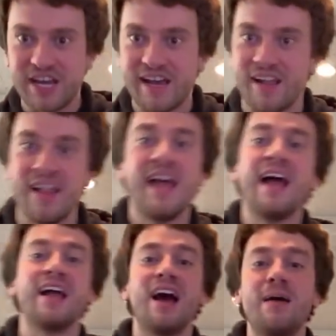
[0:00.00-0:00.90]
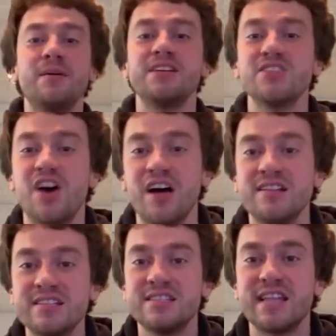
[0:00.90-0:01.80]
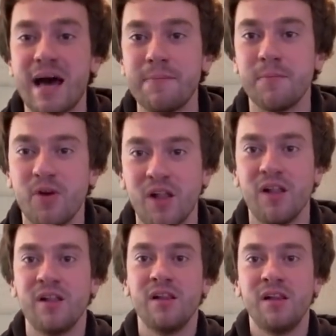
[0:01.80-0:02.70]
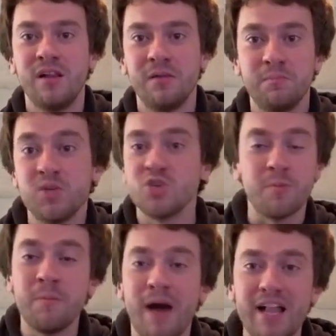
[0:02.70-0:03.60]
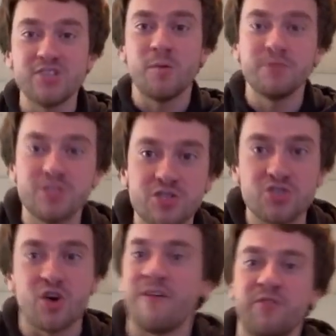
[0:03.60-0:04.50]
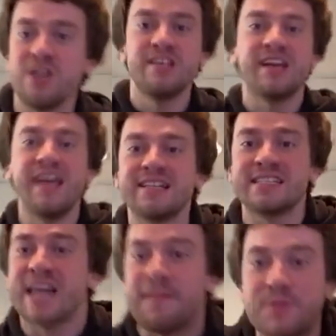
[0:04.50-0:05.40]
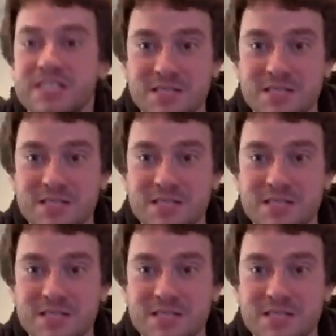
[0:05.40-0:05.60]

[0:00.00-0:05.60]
jail. And comma is unstoppable. Because openpilot's open source software and you can't stop the